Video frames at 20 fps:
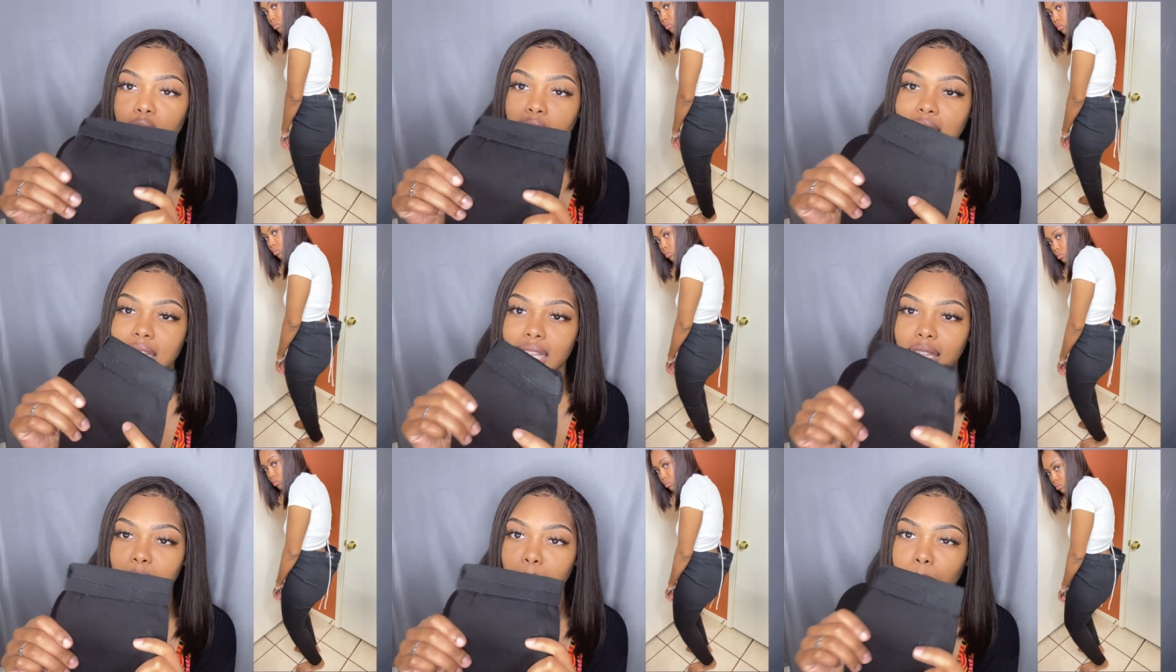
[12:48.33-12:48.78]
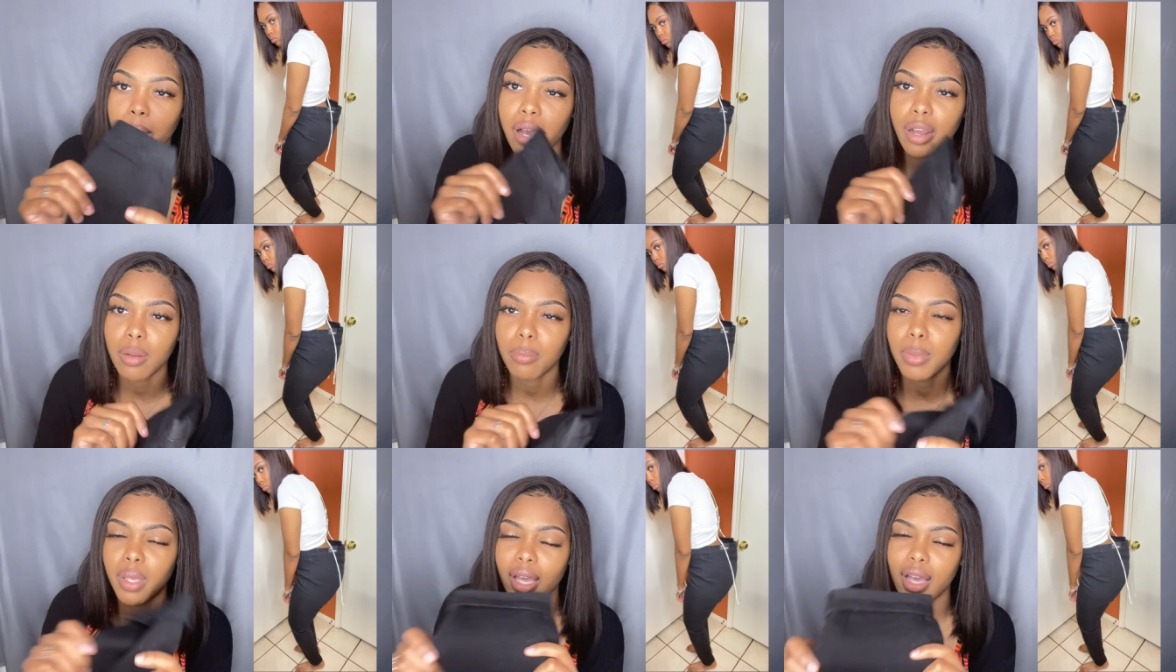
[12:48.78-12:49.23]
these at the
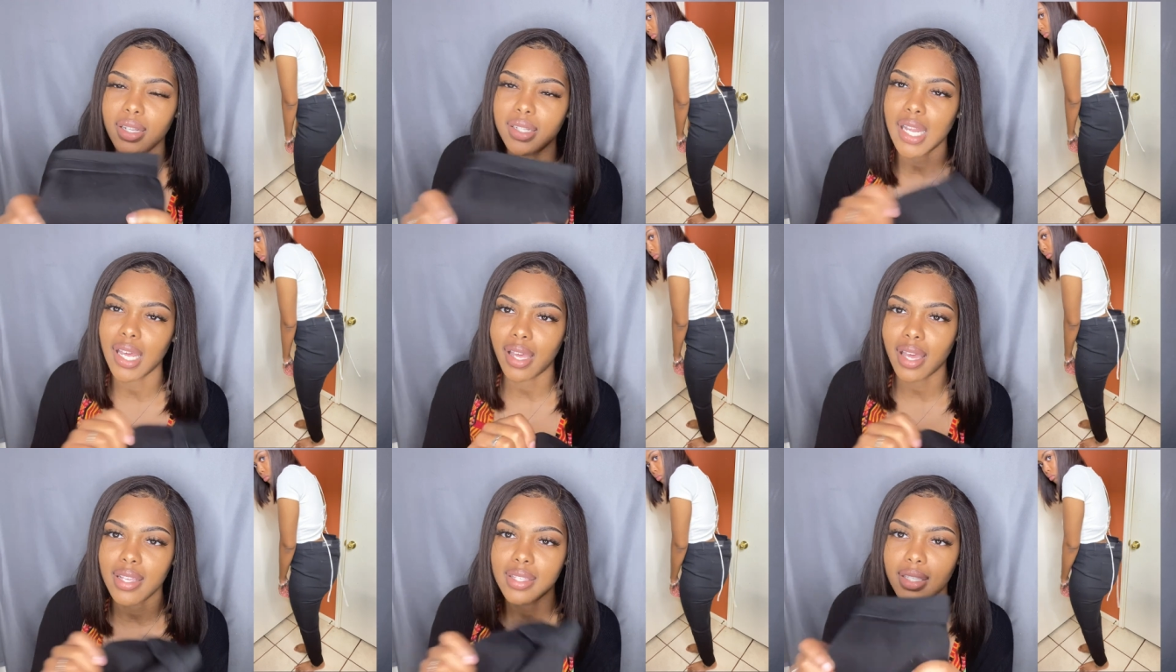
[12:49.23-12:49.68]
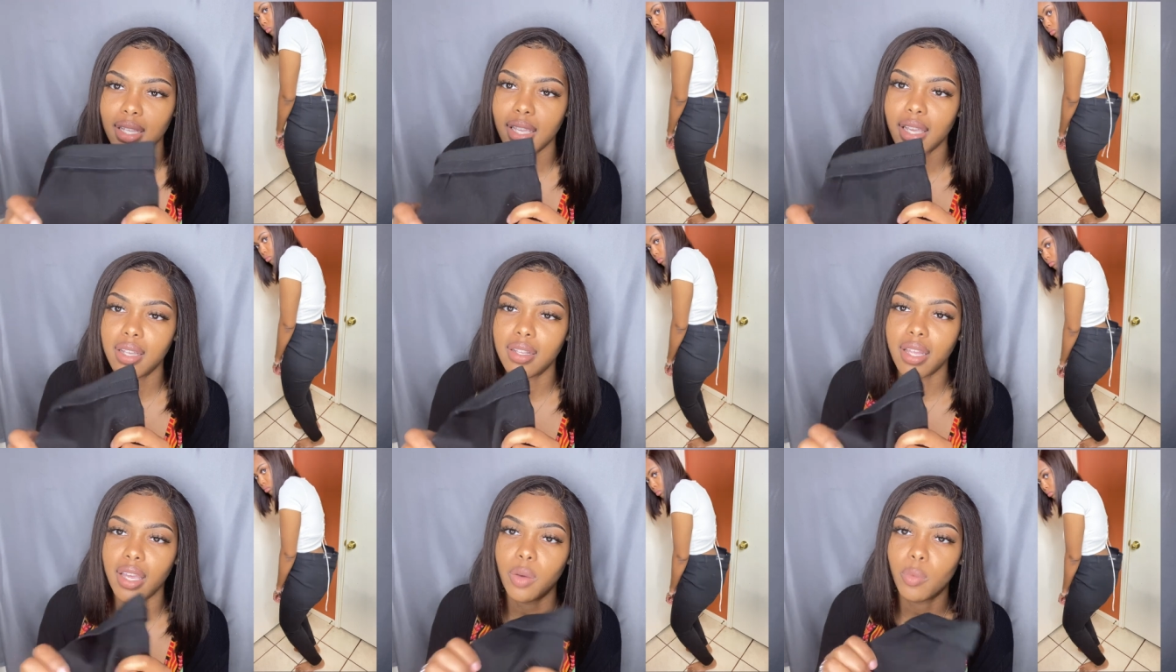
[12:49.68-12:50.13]
bottom because like i
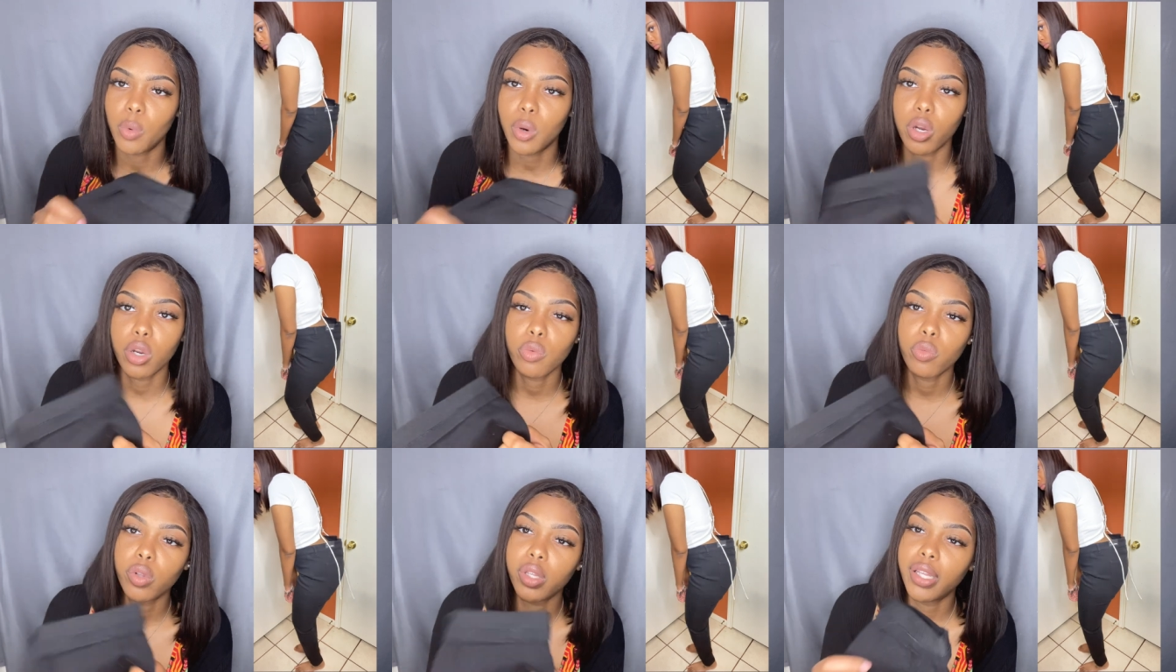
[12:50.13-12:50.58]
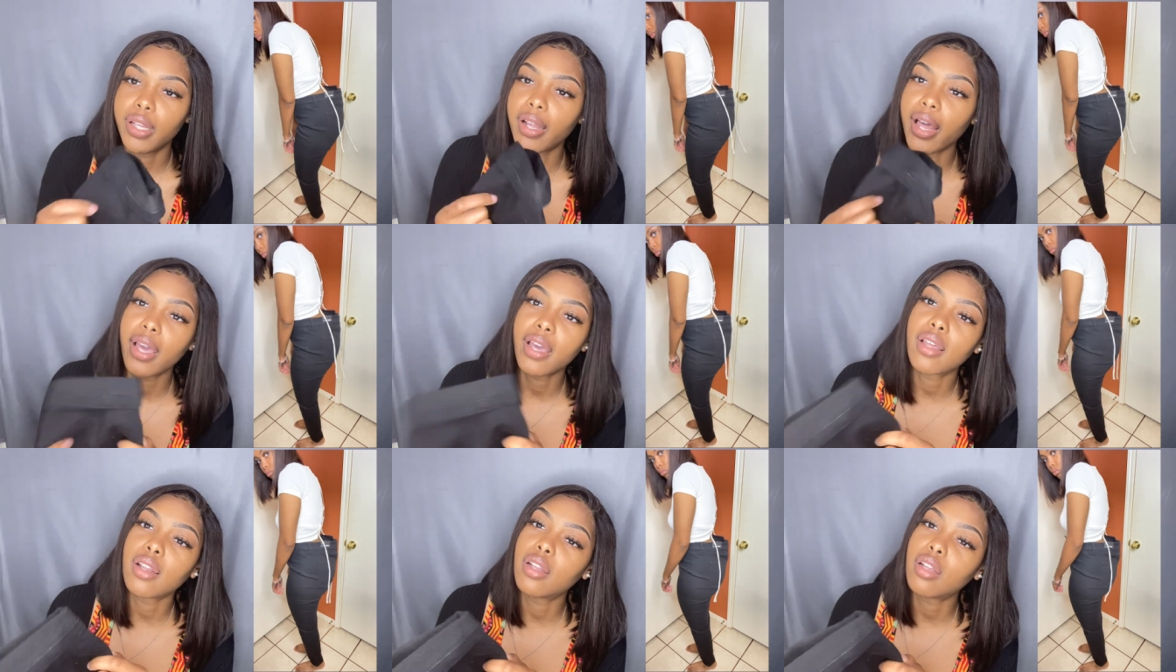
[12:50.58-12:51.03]
said they weren't really
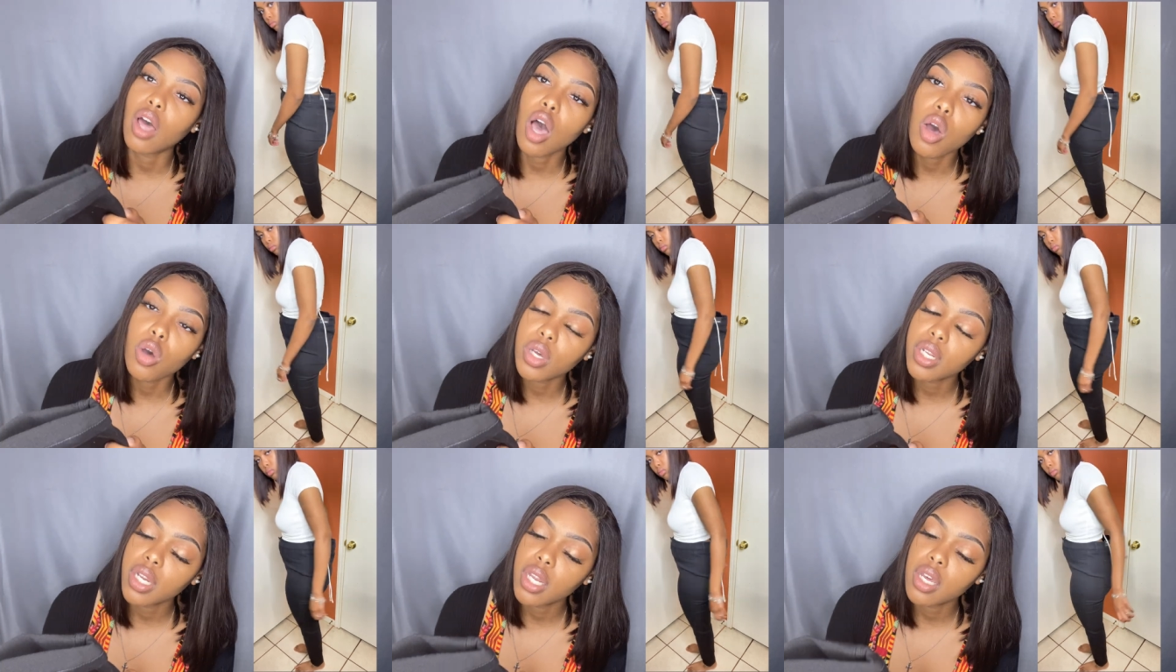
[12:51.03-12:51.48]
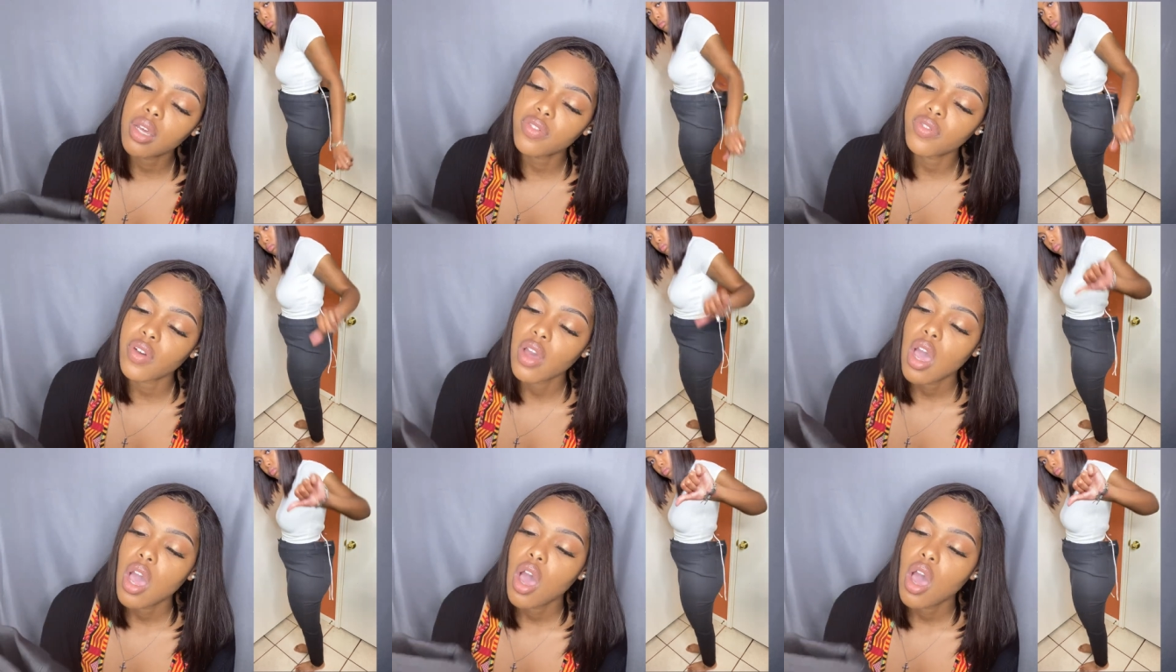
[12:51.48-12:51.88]
like long enough